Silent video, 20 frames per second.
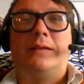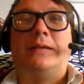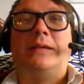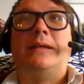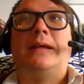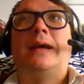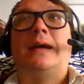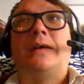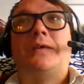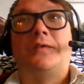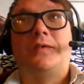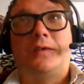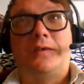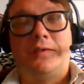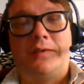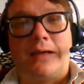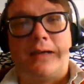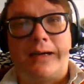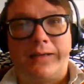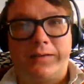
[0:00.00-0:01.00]
Yes,
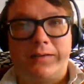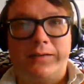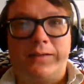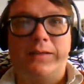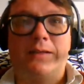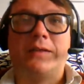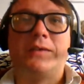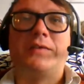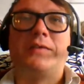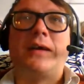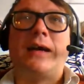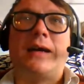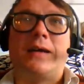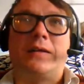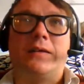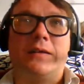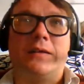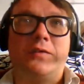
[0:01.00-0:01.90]
exactly, exactly.